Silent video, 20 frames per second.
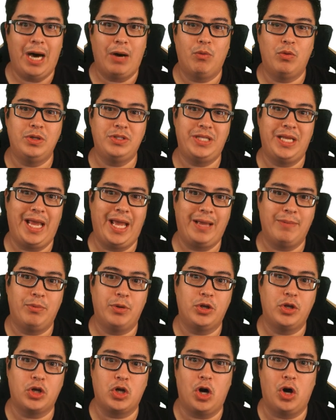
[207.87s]
I wasn't
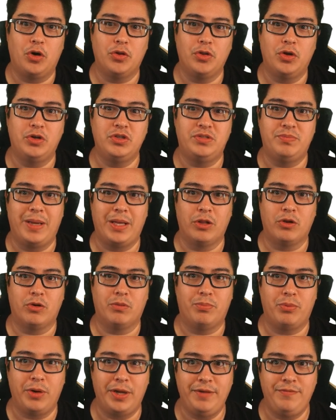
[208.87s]
able to call those
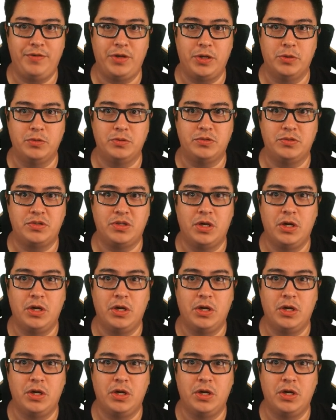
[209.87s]
mailer previews.